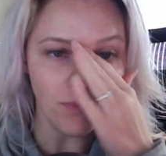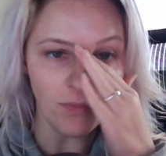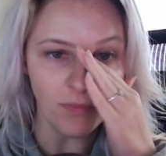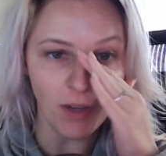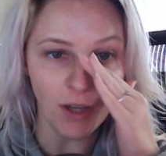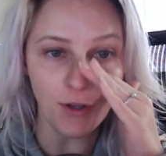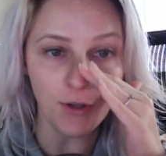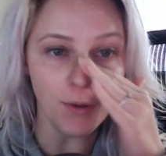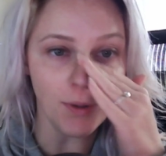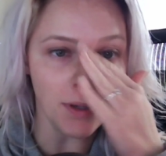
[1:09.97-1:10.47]

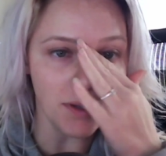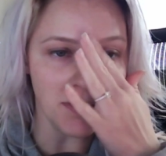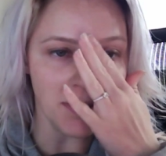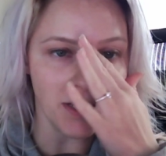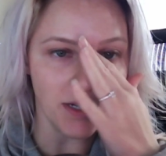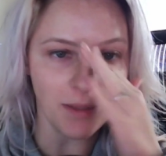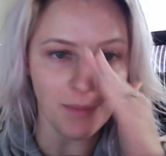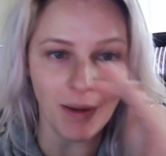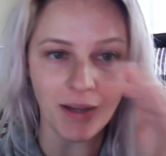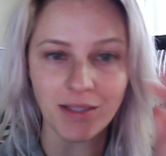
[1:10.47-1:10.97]
I knew what I was
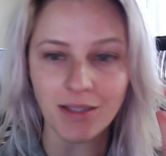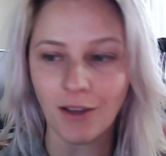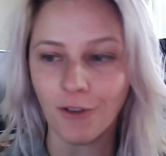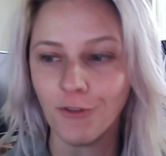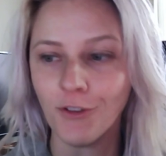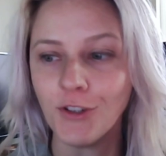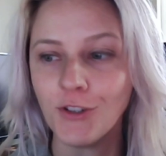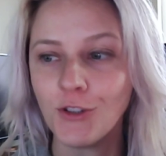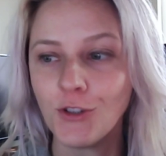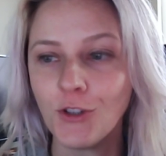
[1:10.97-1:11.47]
getting myself
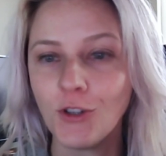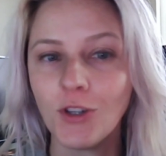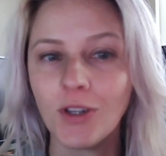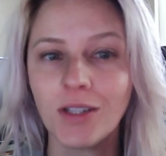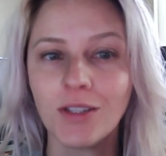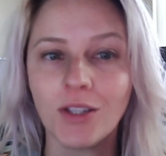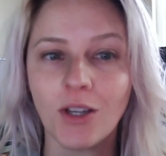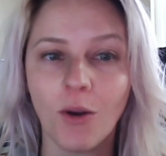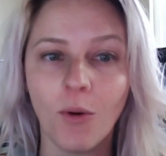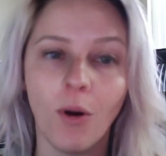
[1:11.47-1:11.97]
into,
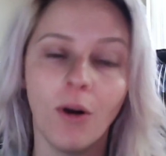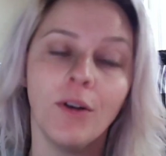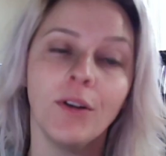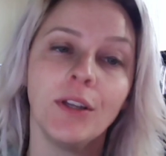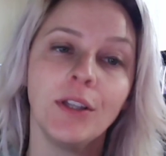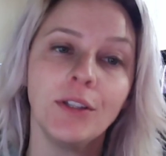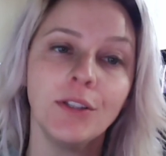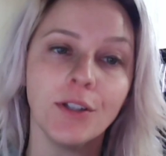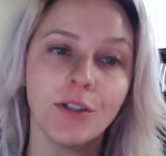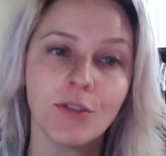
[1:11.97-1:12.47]
because the
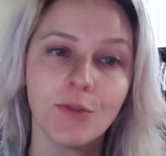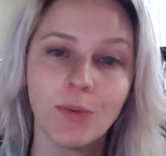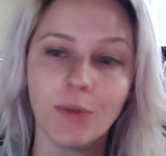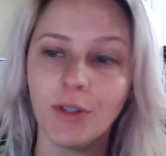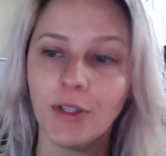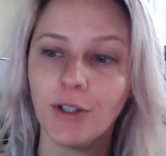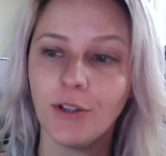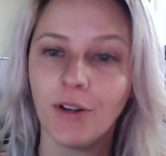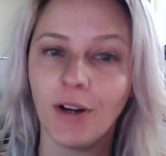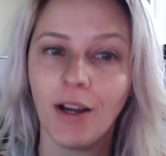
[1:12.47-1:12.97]
quality looks
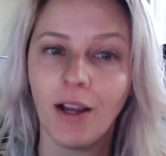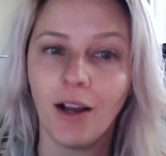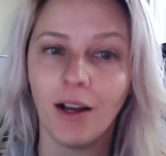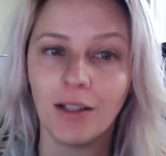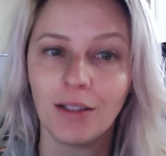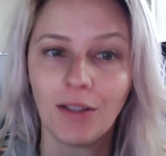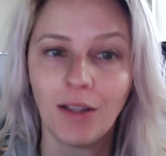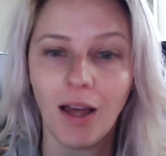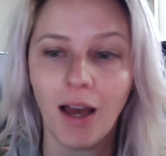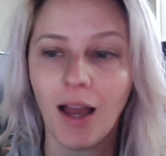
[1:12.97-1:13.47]
really great
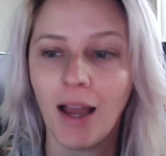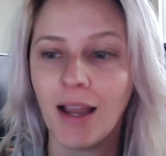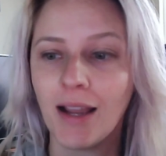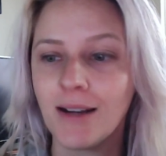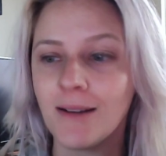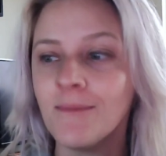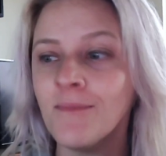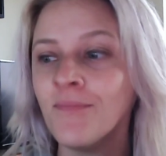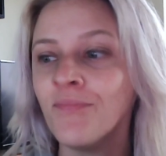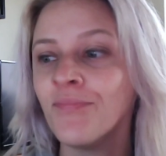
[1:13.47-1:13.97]

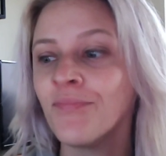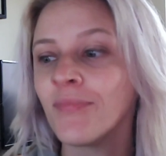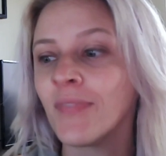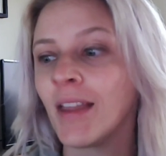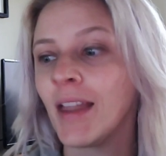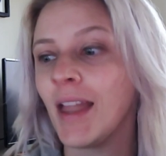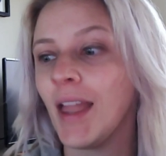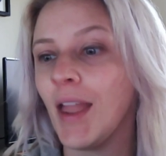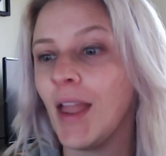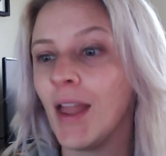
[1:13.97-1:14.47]
online
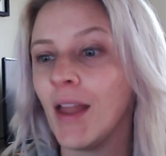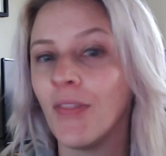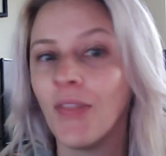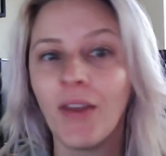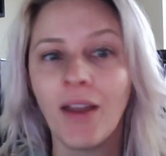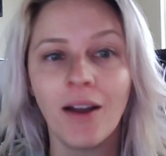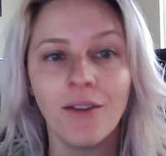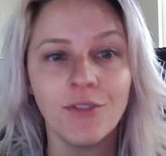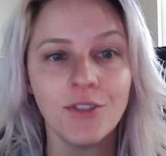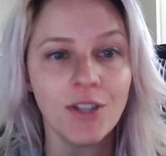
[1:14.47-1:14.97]
and they
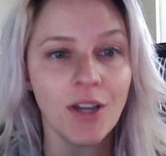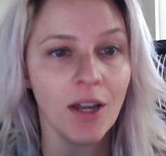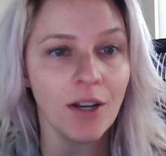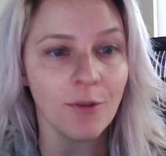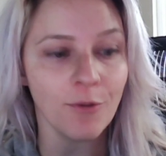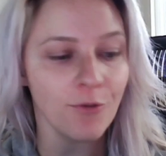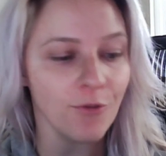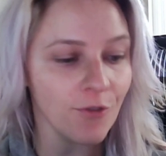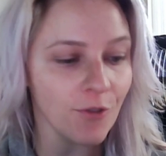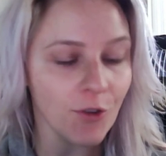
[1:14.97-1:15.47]
have a ton
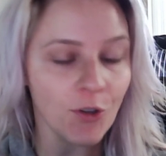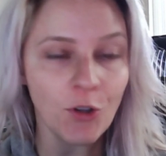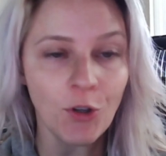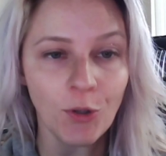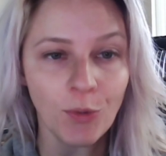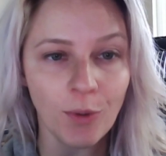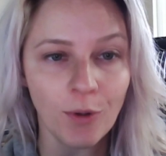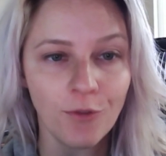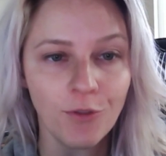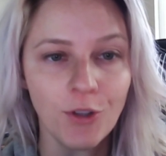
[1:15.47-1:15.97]
of
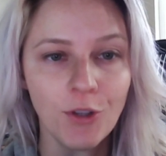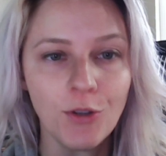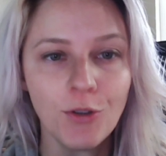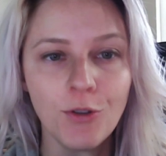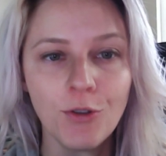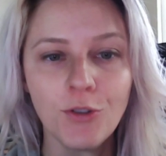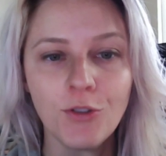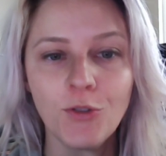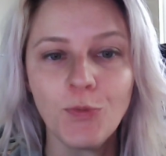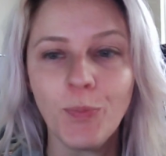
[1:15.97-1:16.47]
good
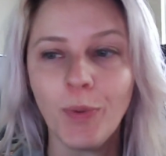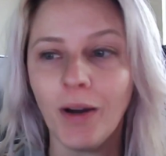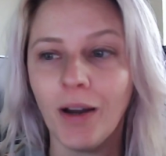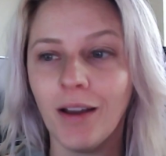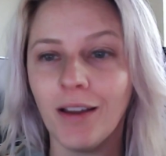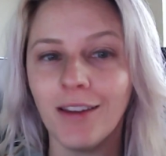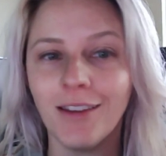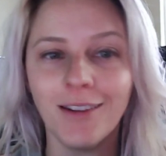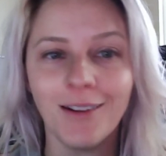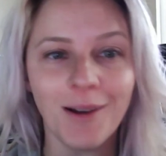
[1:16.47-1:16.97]
reviews,
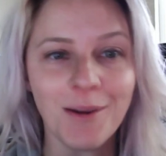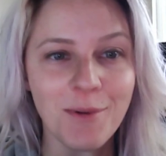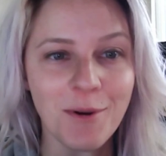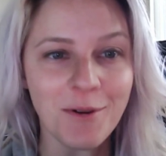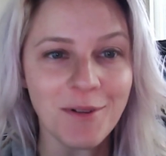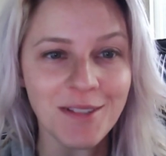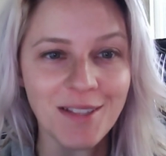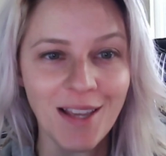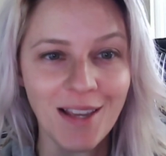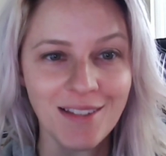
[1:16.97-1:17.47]
but you know, I'm
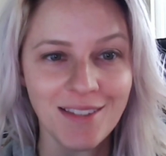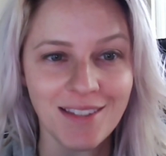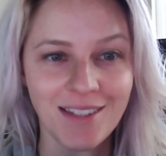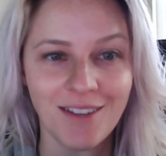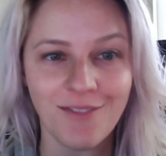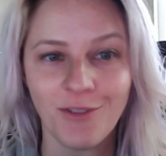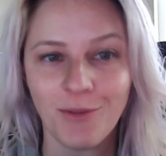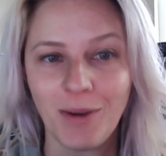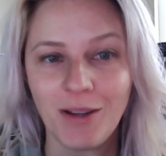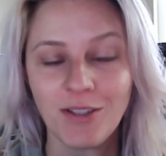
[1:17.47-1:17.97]
always
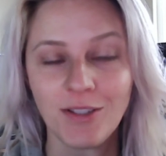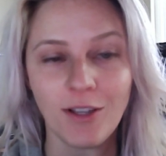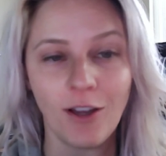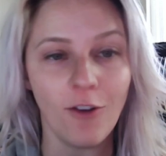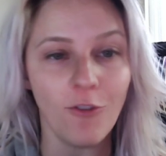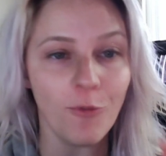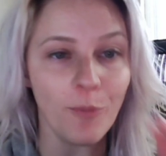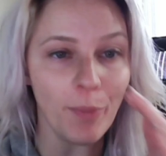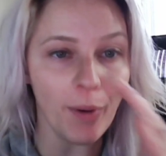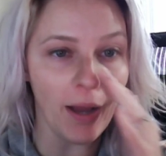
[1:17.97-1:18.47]
hesitant for
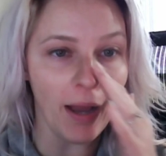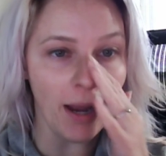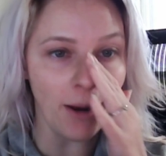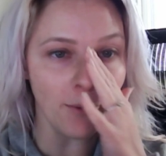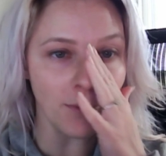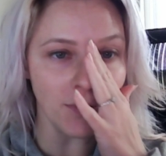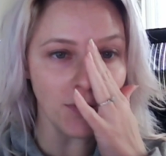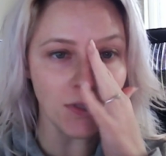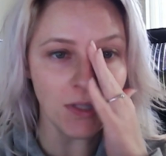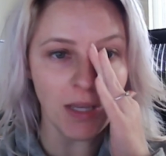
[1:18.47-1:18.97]
myself, but I
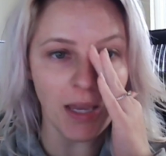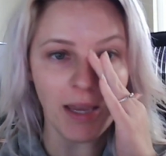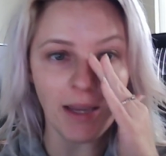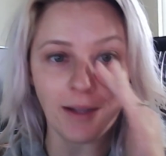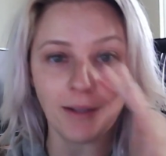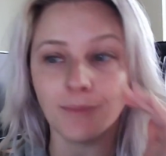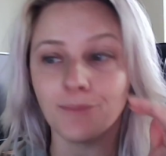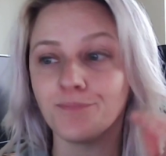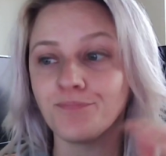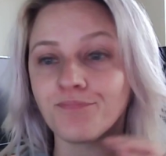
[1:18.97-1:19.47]
will
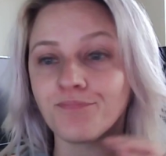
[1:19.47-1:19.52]
say